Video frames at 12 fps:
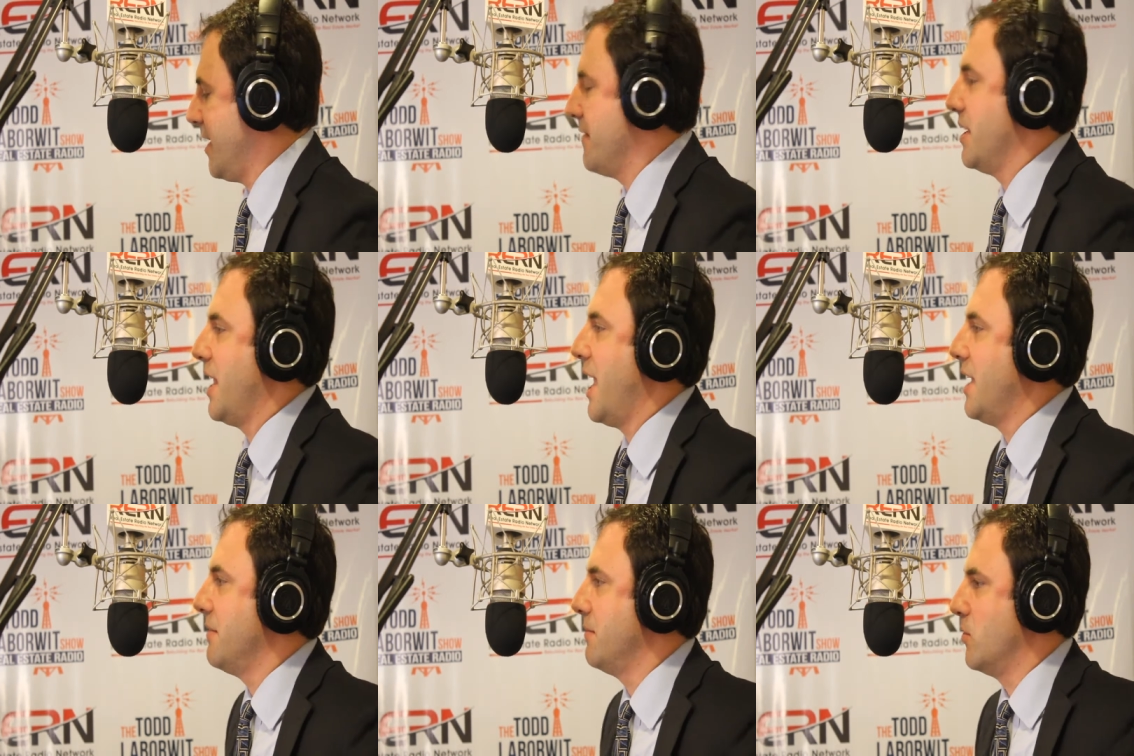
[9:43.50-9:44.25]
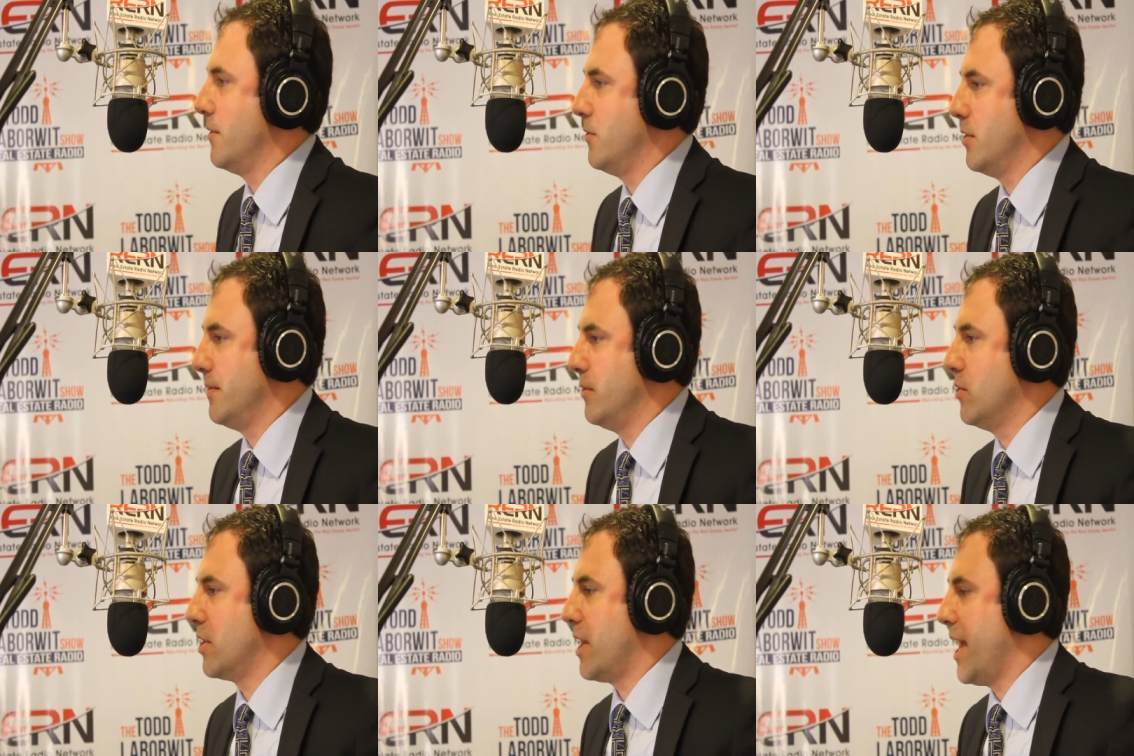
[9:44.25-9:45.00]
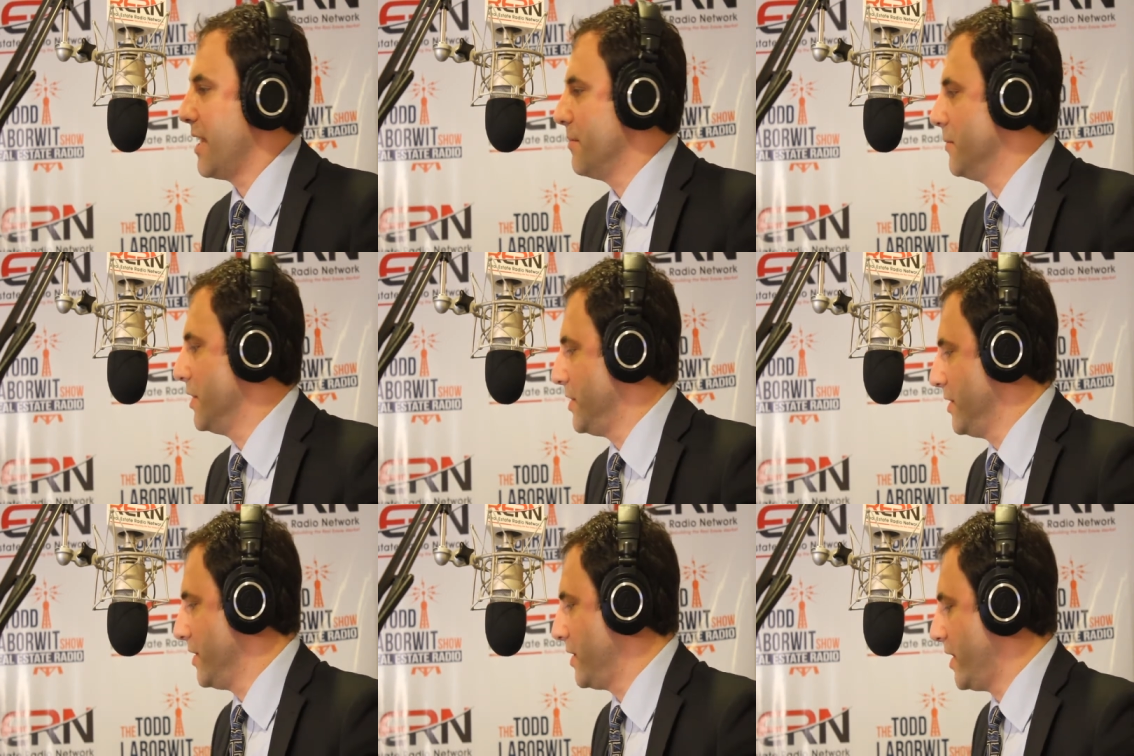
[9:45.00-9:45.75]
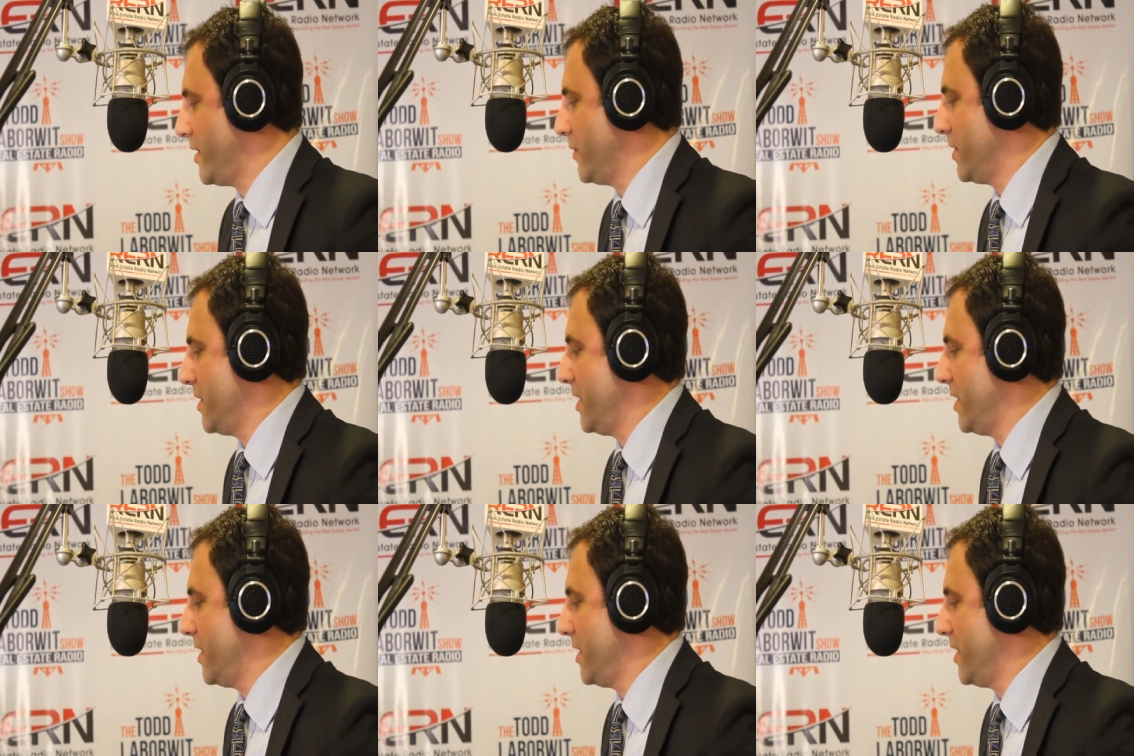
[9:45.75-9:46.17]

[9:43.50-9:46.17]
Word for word: seven eight four four four. I can put you in touch with